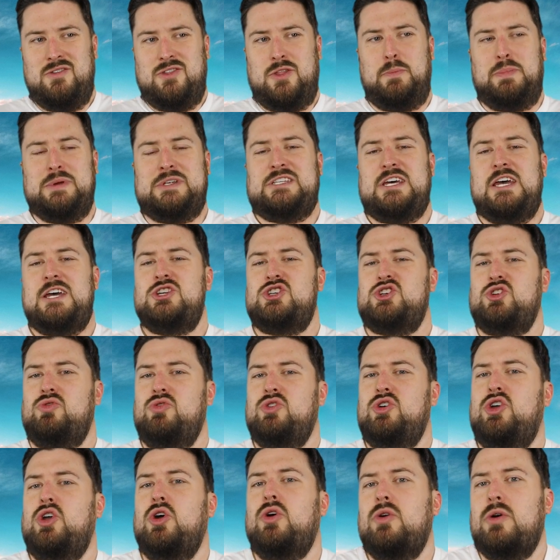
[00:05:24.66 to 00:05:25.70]

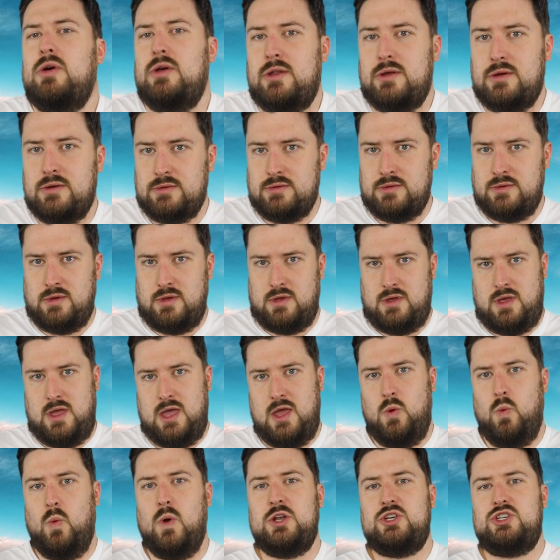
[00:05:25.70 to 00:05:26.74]
potential good
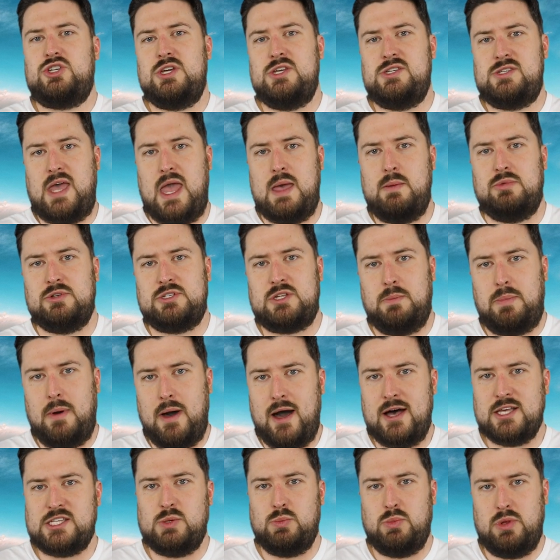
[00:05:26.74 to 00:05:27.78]
in what she's able to
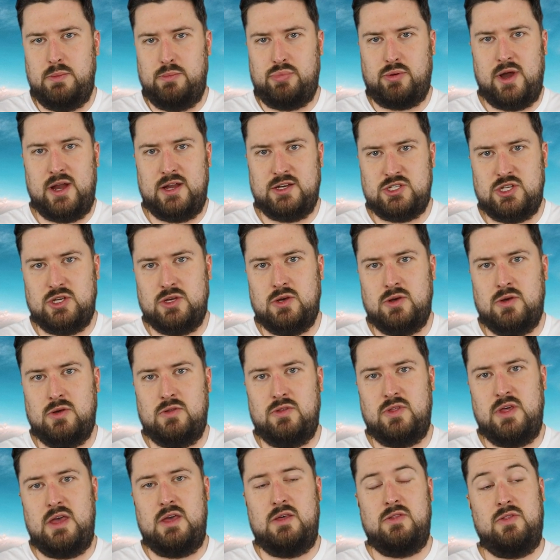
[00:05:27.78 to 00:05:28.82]
possibly bring to
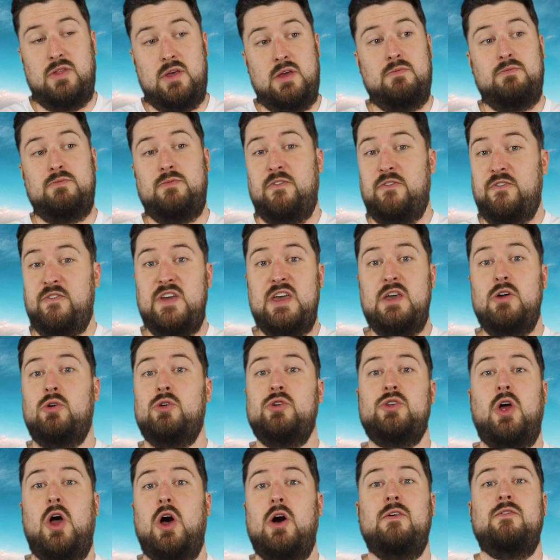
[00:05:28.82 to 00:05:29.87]
the
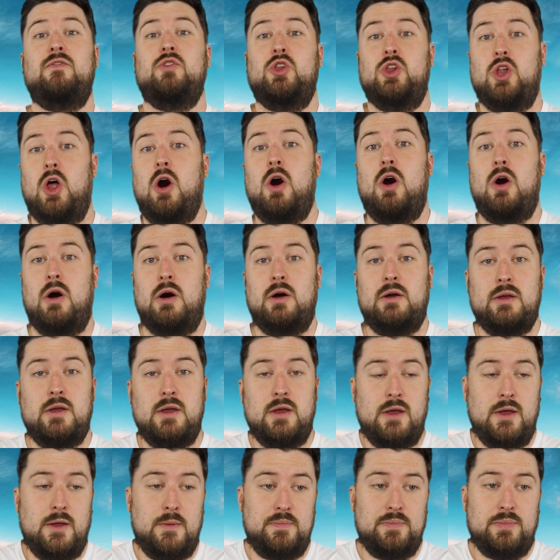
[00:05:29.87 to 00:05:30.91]
field of law,
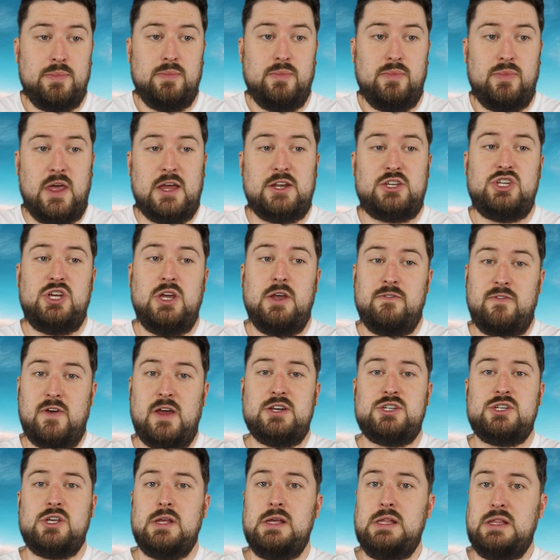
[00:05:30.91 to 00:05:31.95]
that she
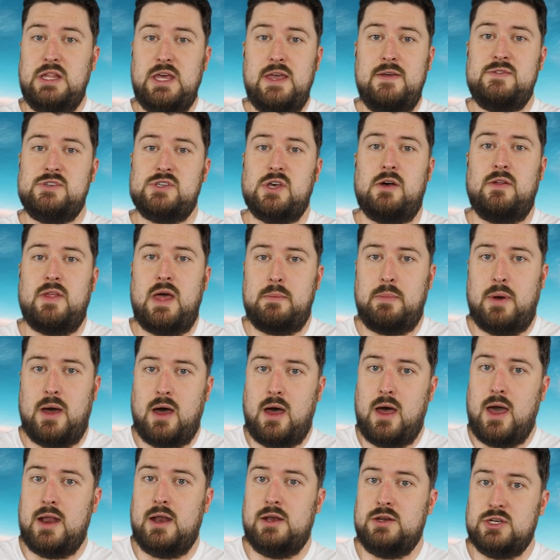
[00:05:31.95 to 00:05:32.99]
eventually leaves all that
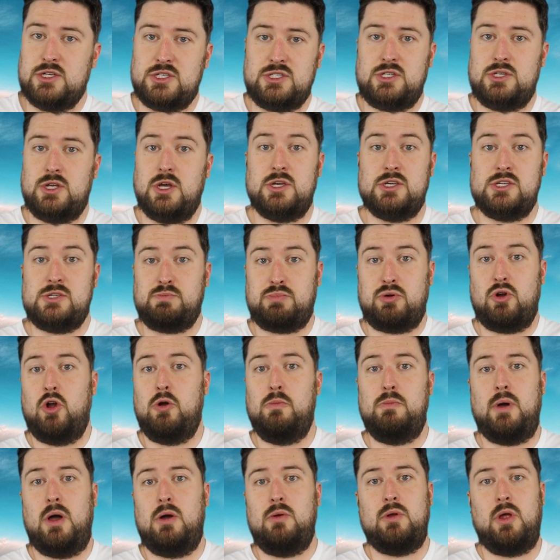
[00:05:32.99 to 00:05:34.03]
behind and just does
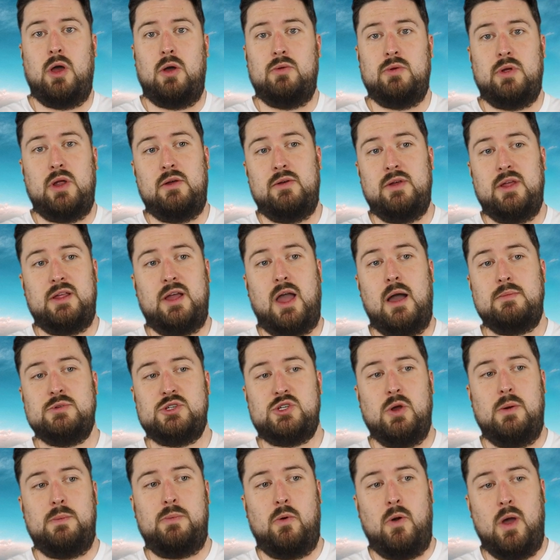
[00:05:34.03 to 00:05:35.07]
pro bono. You know, it
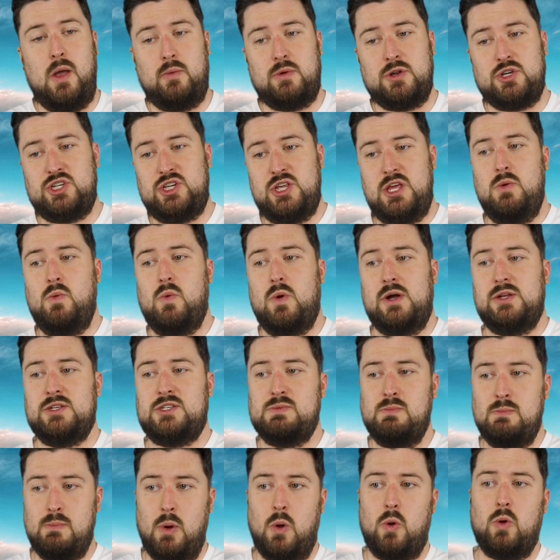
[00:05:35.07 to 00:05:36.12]
comes to a point where she
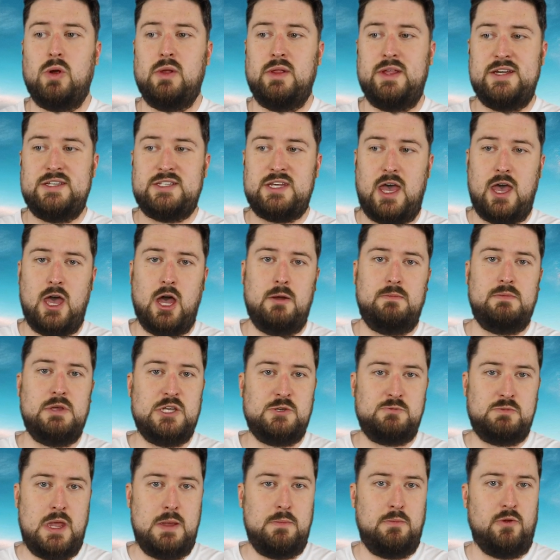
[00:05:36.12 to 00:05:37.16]
wants morally to help
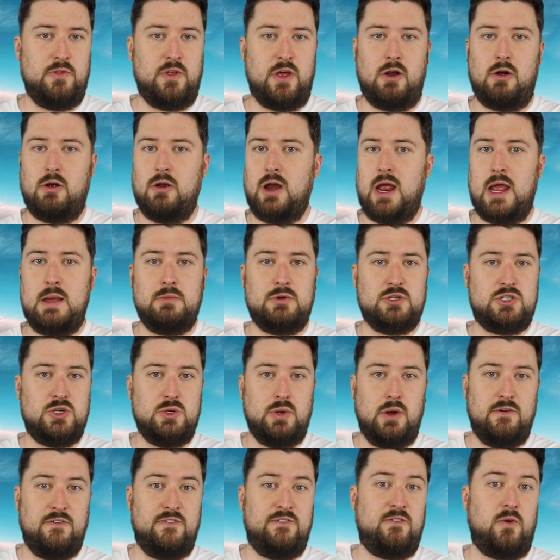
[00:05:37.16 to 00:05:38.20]
these people that aren't able
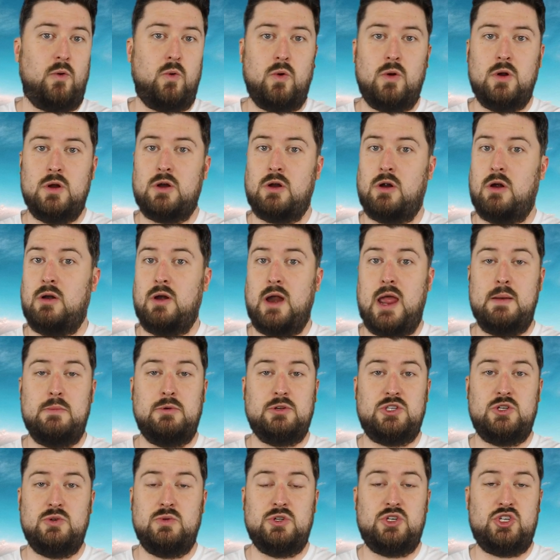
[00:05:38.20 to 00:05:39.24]
to afford or aren't
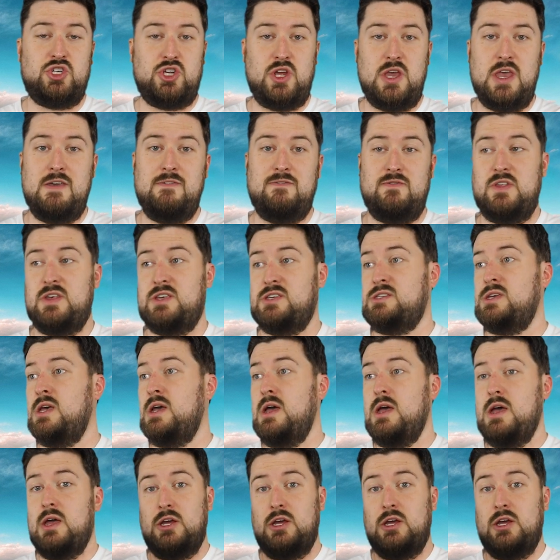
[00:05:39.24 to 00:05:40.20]
able to achieve this